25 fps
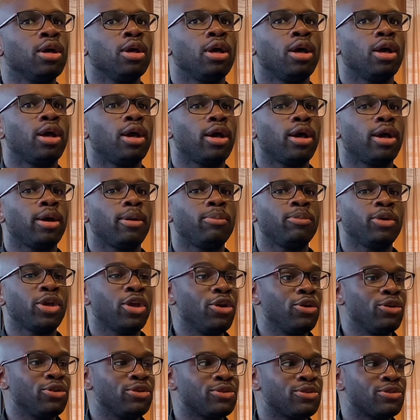Um,
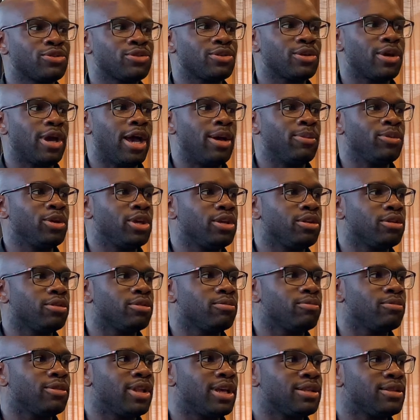because, I
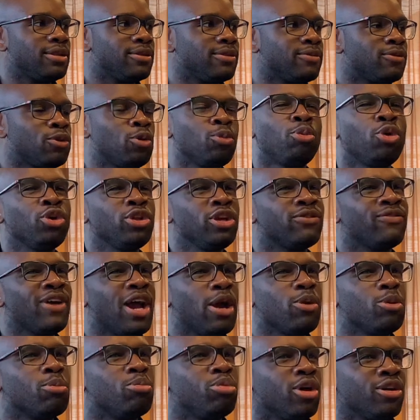mean, to put it
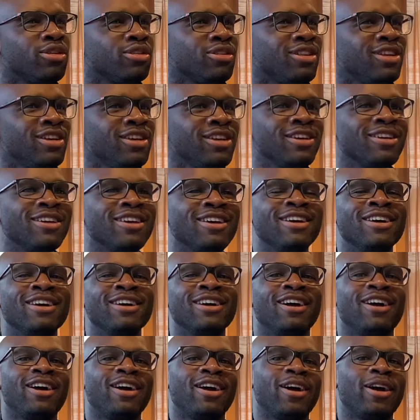very bluntly,
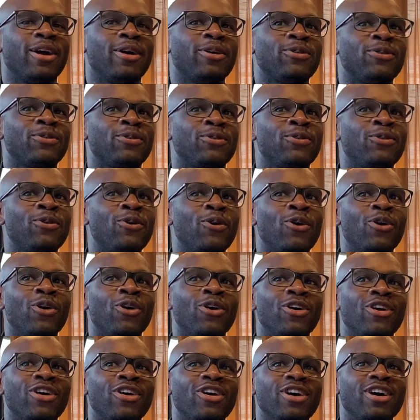uh,
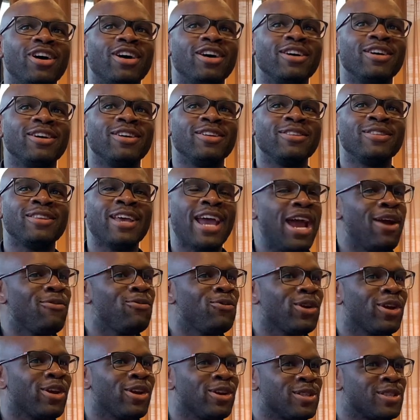for the
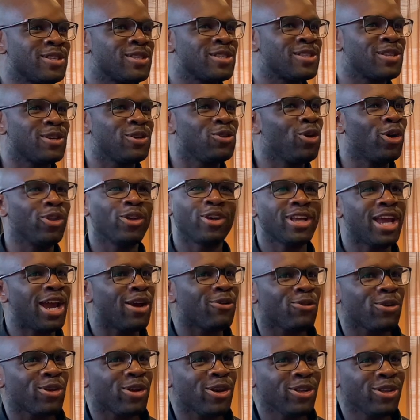Africans, you're not
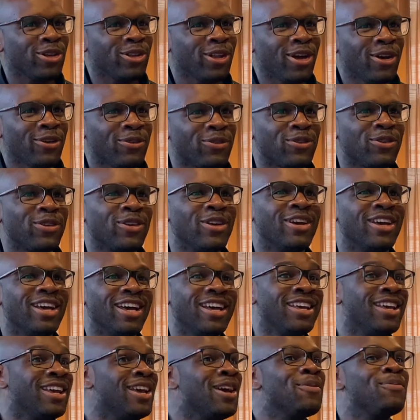African enough,
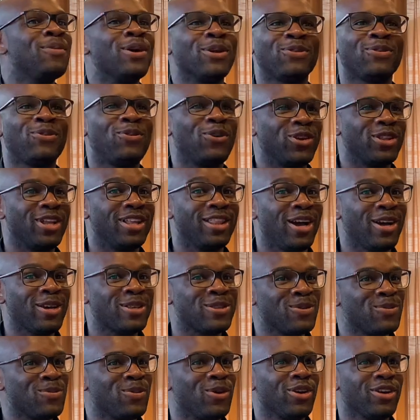but for the
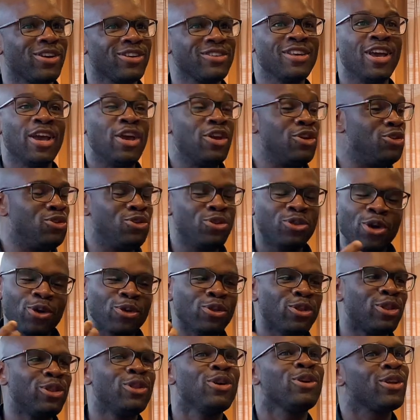Luxembourgers, you
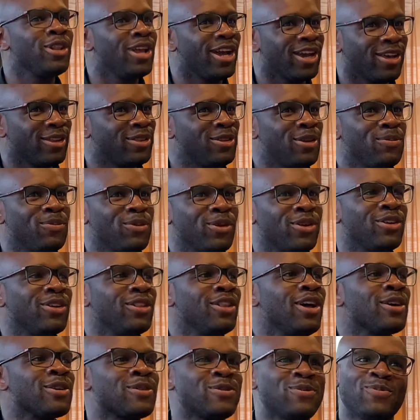don't look like a typical
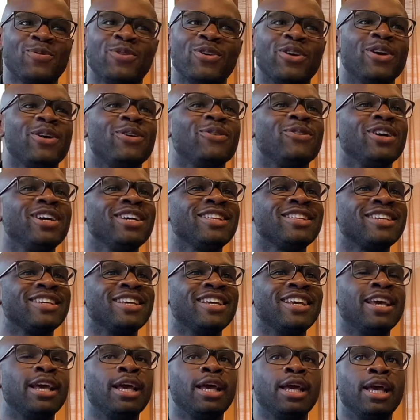Luxembourger, right?
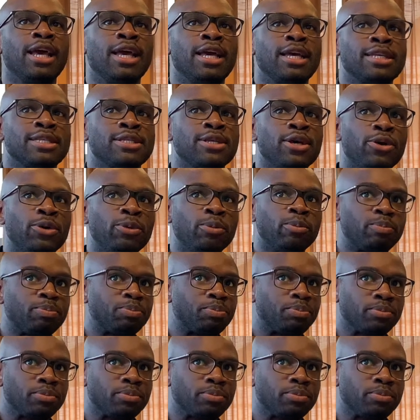So,